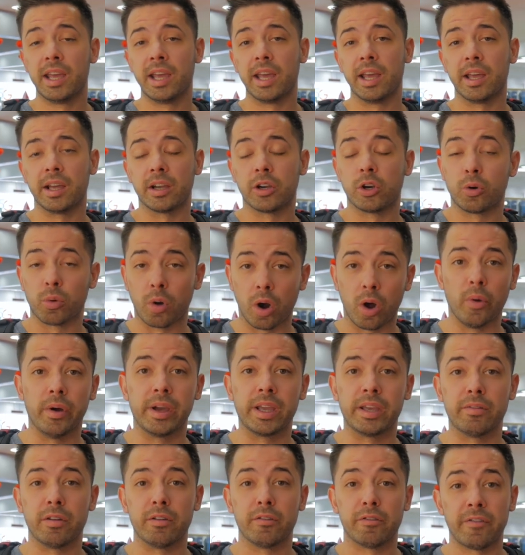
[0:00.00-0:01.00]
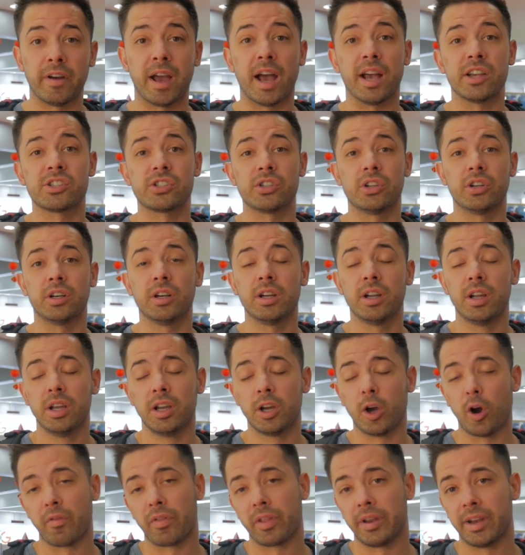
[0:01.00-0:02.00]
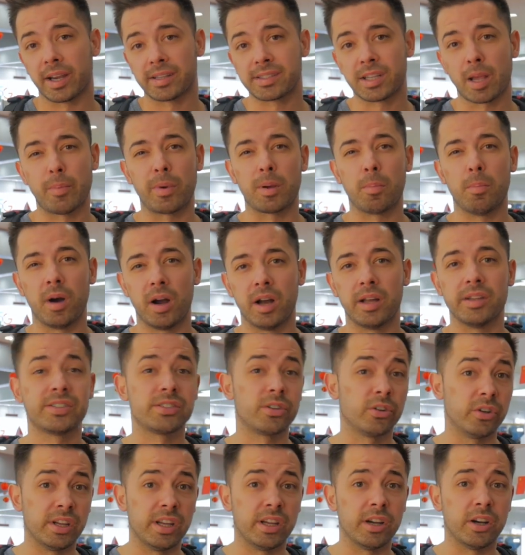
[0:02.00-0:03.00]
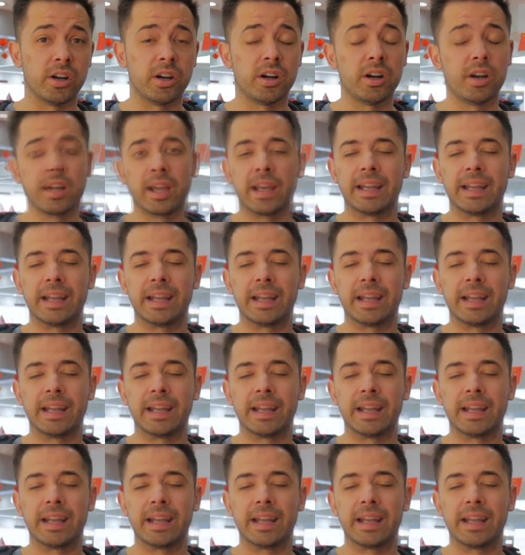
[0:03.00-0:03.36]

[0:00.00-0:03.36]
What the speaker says: and growing even faster over the next coming months or year.